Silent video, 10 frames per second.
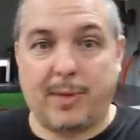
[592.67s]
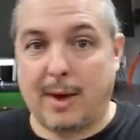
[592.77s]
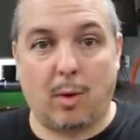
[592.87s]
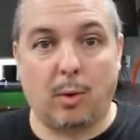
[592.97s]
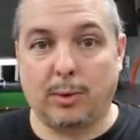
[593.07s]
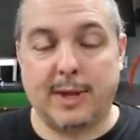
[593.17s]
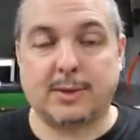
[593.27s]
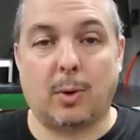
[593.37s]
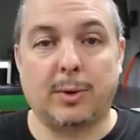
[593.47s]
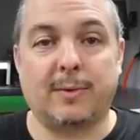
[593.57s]
that whole
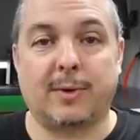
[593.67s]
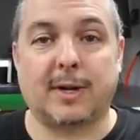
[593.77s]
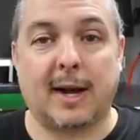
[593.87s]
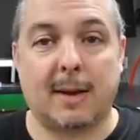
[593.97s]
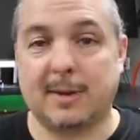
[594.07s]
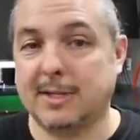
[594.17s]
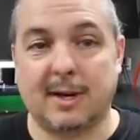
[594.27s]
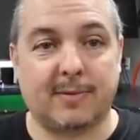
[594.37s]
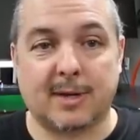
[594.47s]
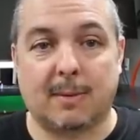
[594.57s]
that's a whole different dynamic it's a
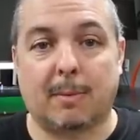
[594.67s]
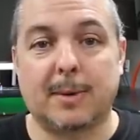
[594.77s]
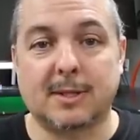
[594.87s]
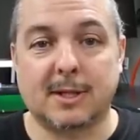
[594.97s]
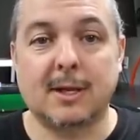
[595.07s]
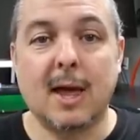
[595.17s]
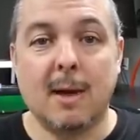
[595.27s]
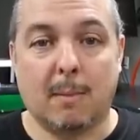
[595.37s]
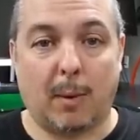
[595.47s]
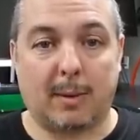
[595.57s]
different type of business
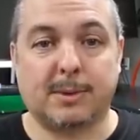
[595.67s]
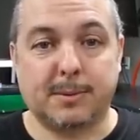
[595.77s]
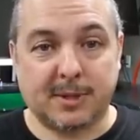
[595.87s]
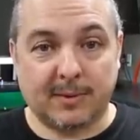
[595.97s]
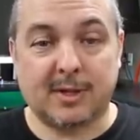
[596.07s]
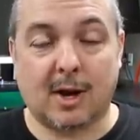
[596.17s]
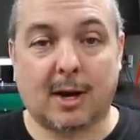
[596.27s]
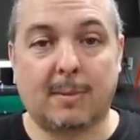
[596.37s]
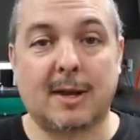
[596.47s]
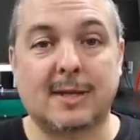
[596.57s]
but what i'm specifically
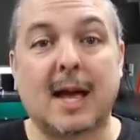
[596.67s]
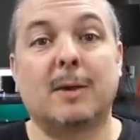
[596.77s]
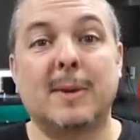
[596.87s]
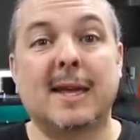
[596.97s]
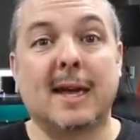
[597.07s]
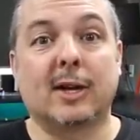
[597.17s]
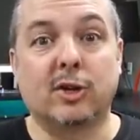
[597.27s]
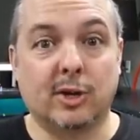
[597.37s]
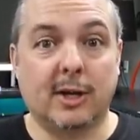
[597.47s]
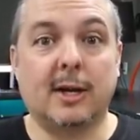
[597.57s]
talking about is how do we get
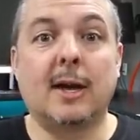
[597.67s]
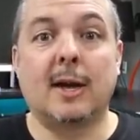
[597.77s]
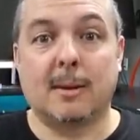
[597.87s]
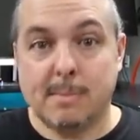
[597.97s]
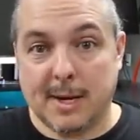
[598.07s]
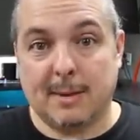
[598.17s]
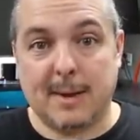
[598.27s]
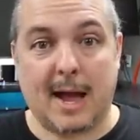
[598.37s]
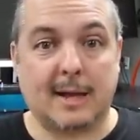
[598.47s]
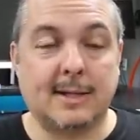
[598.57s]
good
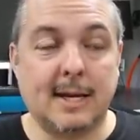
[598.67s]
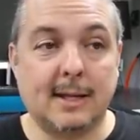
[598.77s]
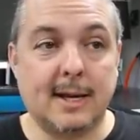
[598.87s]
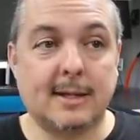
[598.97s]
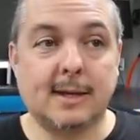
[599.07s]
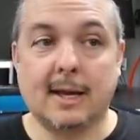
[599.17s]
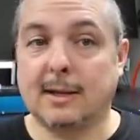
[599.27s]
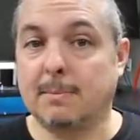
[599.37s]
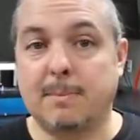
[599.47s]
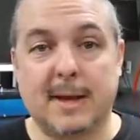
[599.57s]
b2b it leads
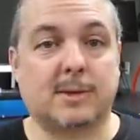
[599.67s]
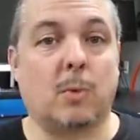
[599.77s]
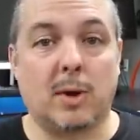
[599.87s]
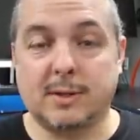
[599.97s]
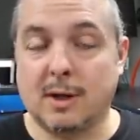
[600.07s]
the best ones